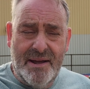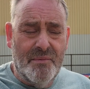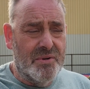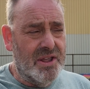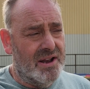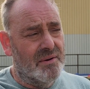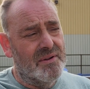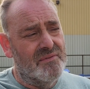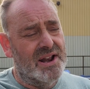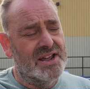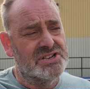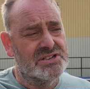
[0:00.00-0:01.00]
And well, you know, in
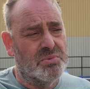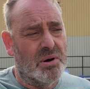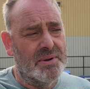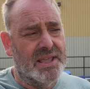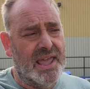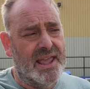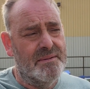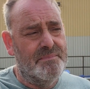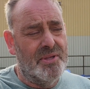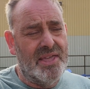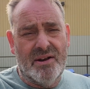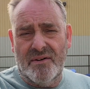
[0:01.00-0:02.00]
relation to what we're getting,
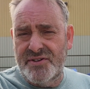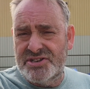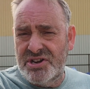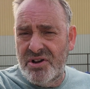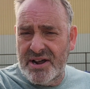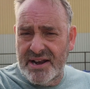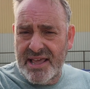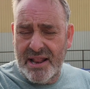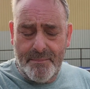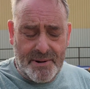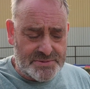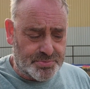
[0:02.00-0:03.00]
but then obviously you're going to get
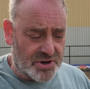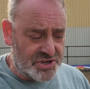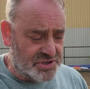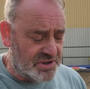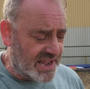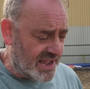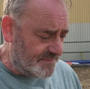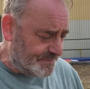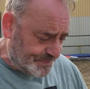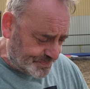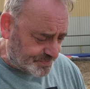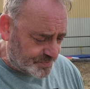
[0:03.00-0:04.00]
the best price you can.
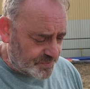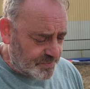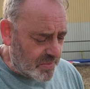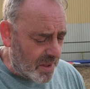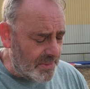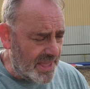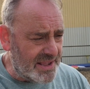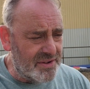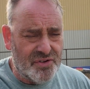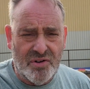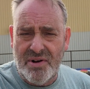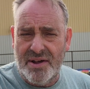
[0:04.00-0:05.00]
But that
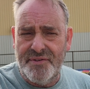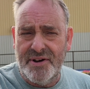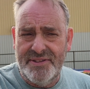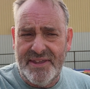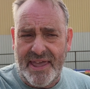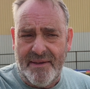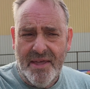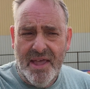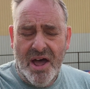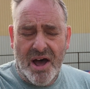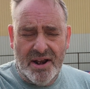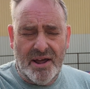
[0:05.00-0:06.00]
gives you a rough idea.
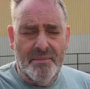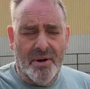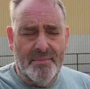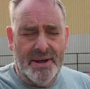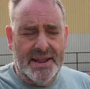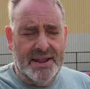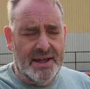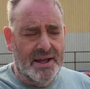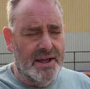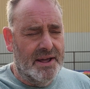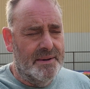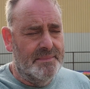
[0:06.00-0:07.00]
I know my mate
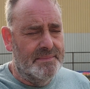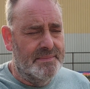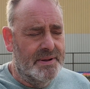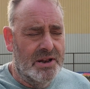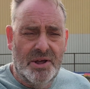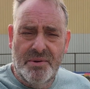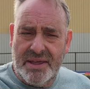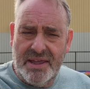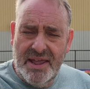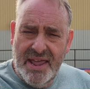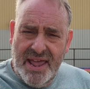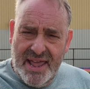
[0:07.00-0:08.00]
Luke,
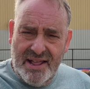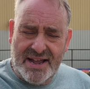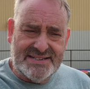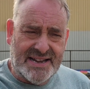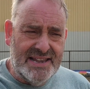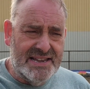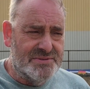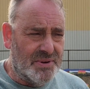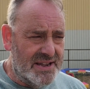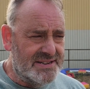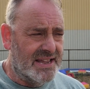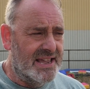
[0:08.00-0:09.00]
like I say,
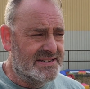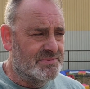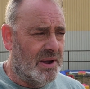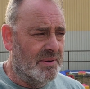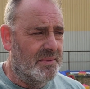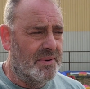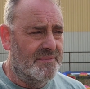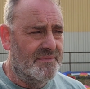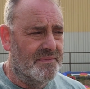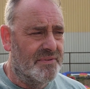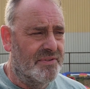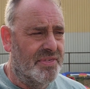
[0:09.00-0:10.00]
he's quoting
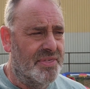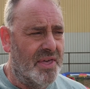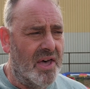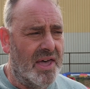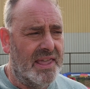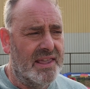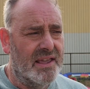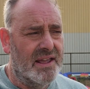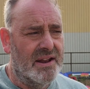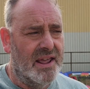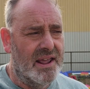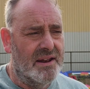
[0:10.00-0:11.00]
130
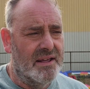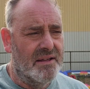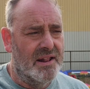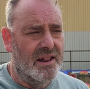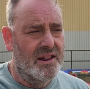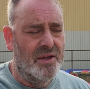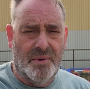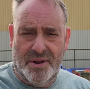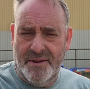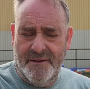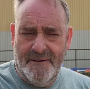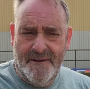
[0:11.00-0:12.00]
in a
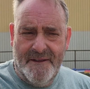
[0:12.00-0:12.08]
Luton,